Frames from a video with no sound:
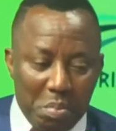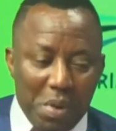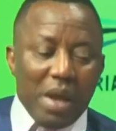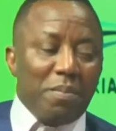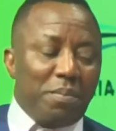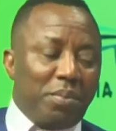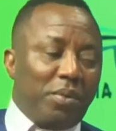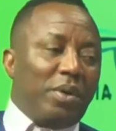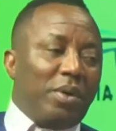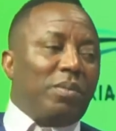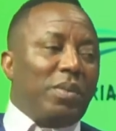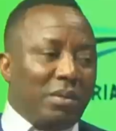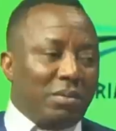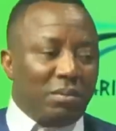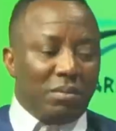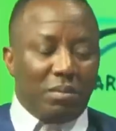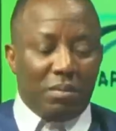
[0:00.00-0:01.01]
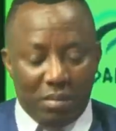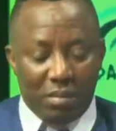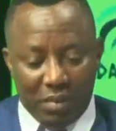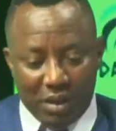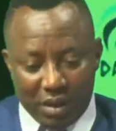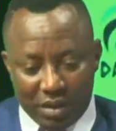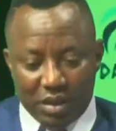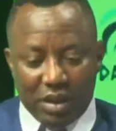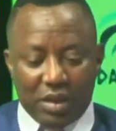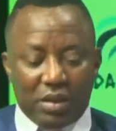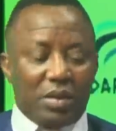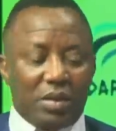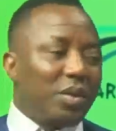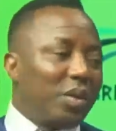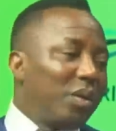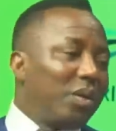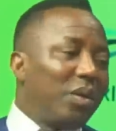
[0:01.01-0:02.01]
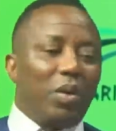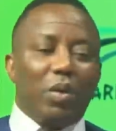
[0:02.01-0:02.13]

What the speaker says: main problem is that